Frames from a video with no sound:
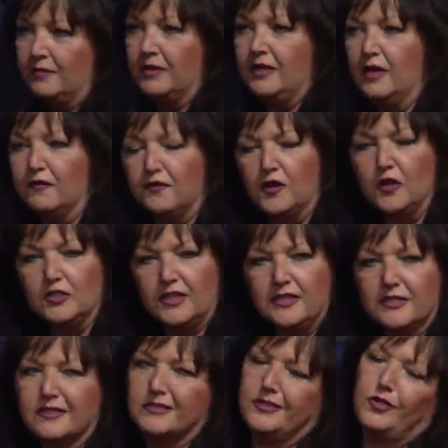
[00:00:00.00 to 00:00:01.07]
you know, first
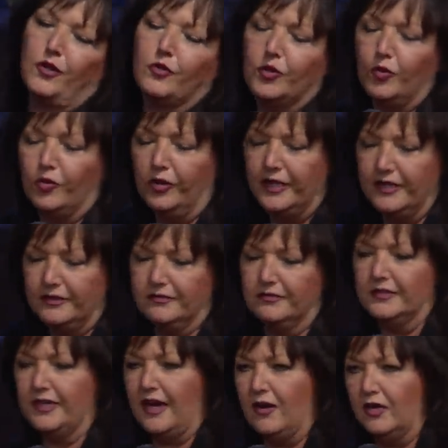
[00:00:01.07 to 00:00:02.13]
he's so cool, he
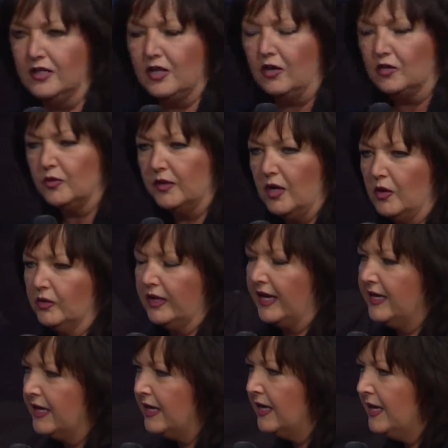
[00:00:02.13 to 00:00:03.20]
can't hardly talk to an old lady.